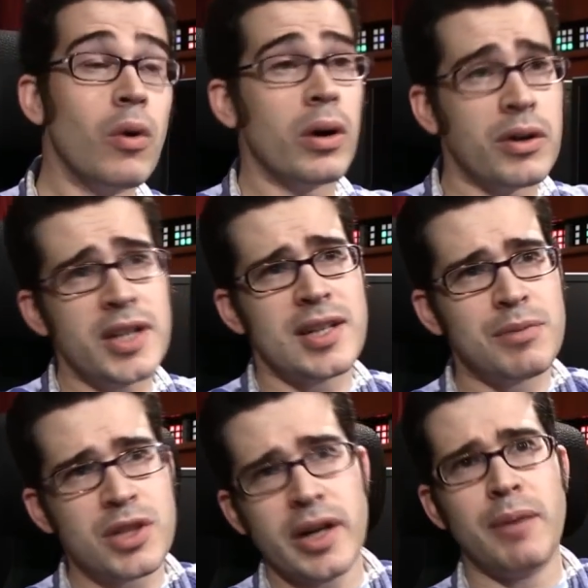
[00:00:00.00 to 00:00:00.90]
Or, Chris,
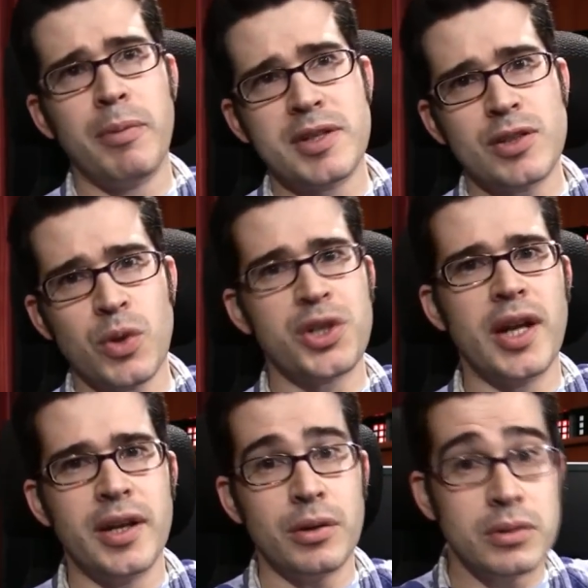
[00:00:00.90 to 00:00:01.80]
I'm starting up a business. What
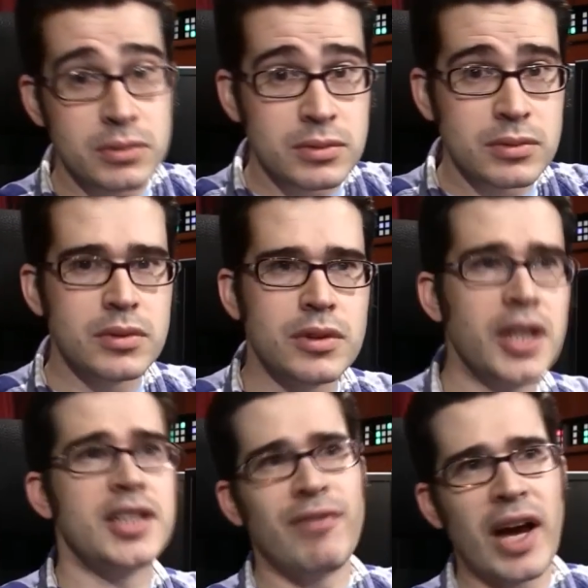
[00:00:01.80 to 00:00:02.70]
should I do?
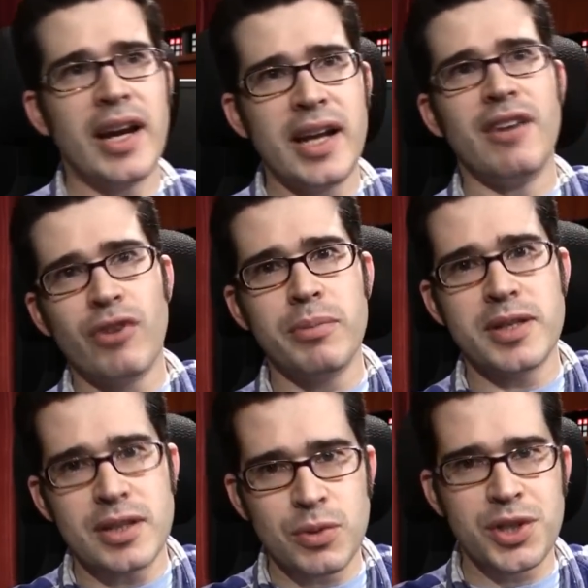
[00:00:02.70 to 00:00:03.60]
Chris, I've got an idea for a
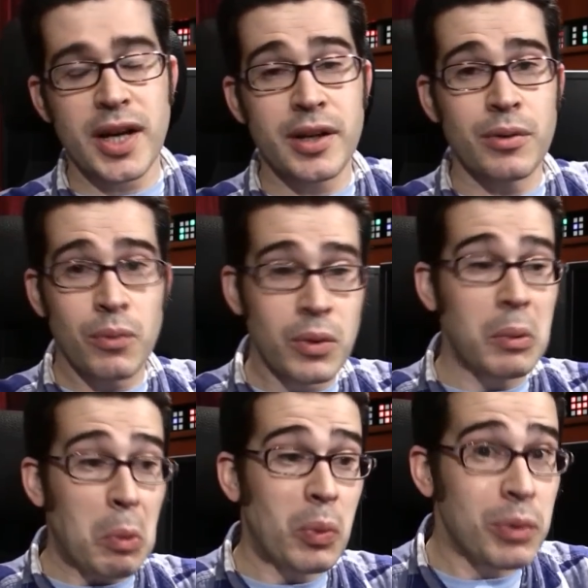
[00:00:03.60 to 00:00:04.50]
business. What should I do?
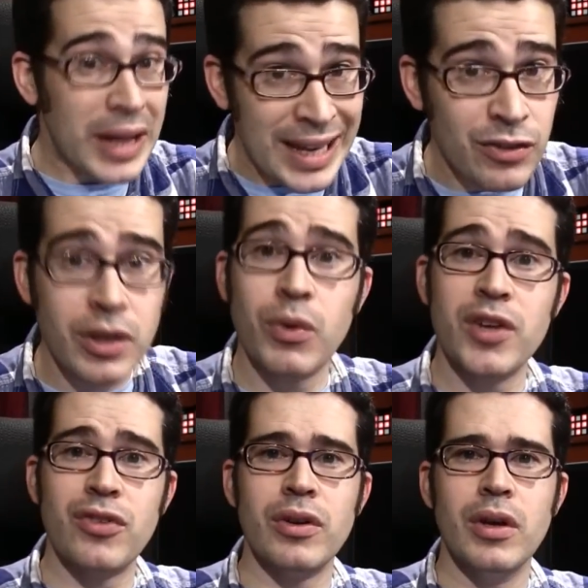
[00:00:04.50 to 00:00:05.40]
We will answer the
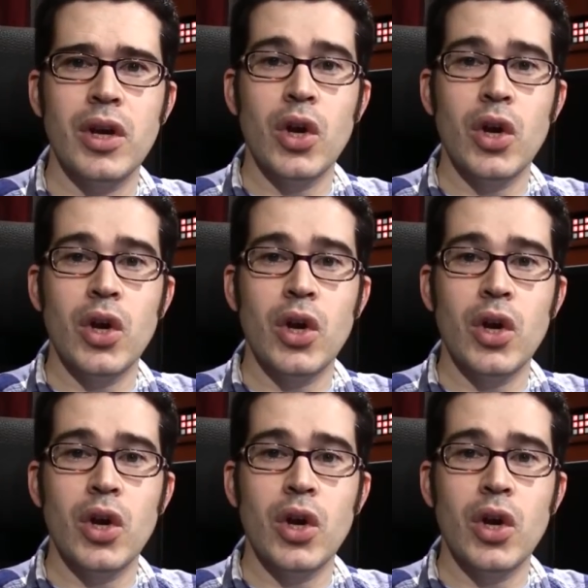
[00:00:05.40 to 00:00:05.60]
question.